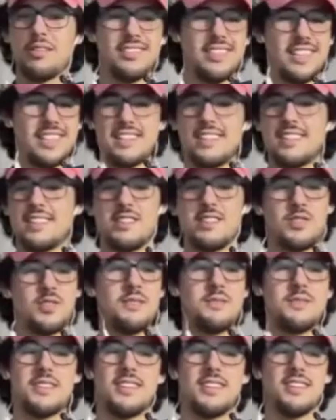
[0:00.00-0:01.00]
link in the
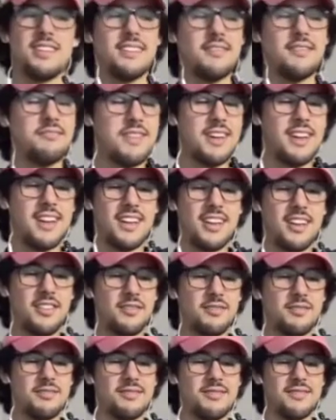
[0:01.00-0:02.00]
description. But
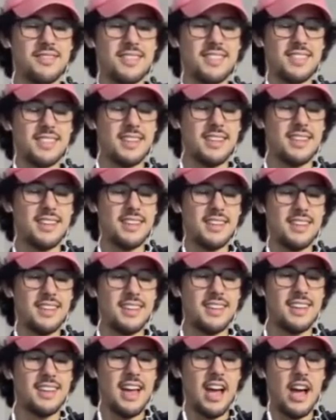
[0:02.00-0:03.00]

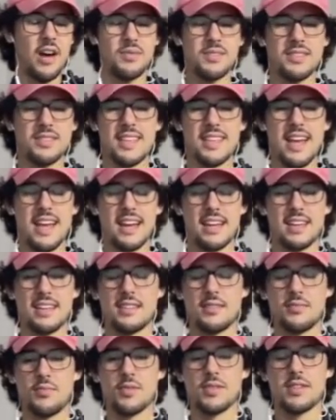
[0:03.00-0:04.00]
how was that?
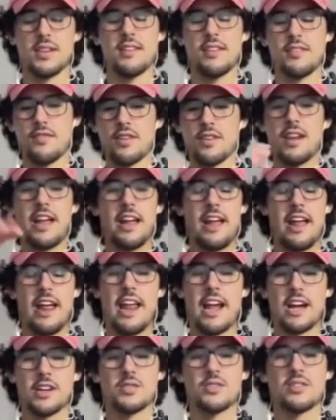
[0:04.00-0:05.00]
Because was that like for an
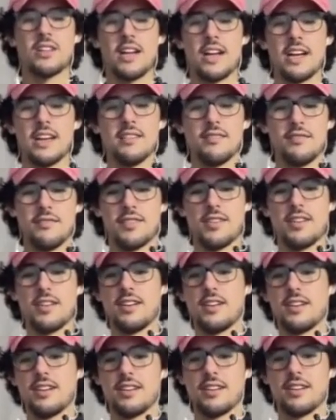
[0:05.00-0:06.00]
actual client
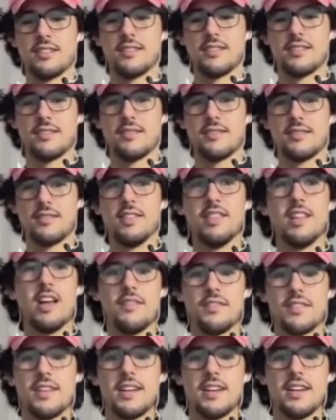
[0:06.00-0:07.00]
for
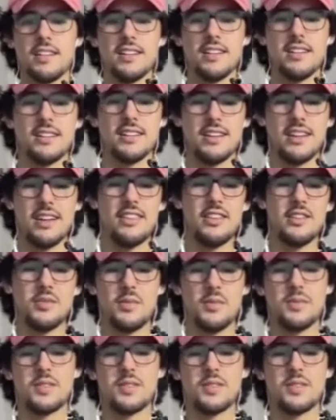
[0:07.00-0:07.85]
Love Killa? I think is what it's